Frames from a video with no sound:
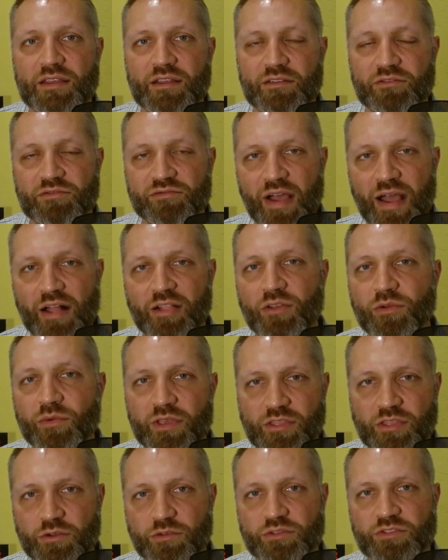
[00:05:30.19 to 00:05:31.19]

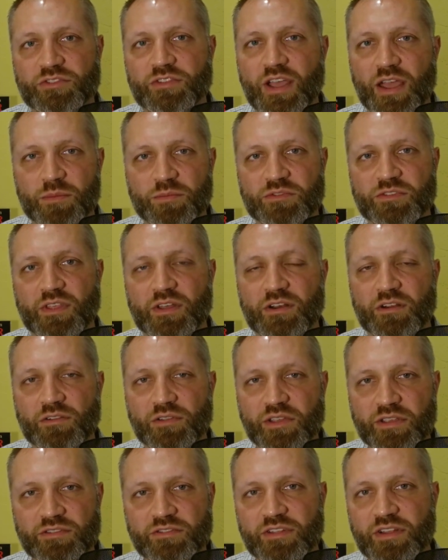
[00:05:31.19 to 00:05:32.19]
following those steps that are
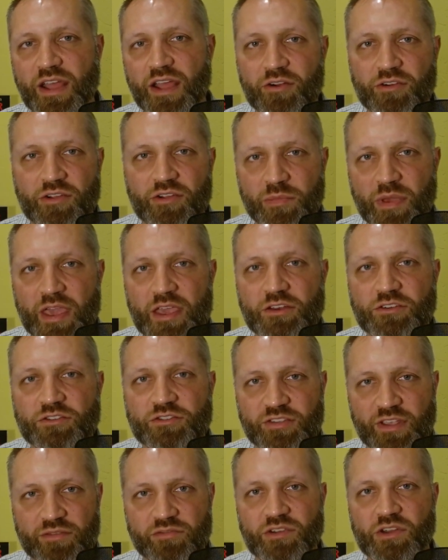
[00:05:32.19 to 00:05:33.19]
listed out in page
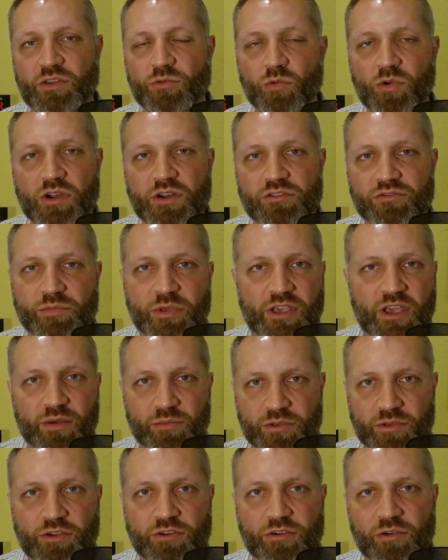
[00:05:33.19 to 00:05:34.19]
71 of
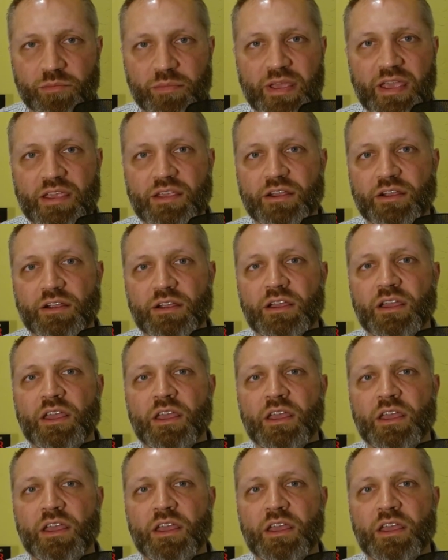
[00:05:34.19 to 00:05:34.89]
Becoming Your Own Banker,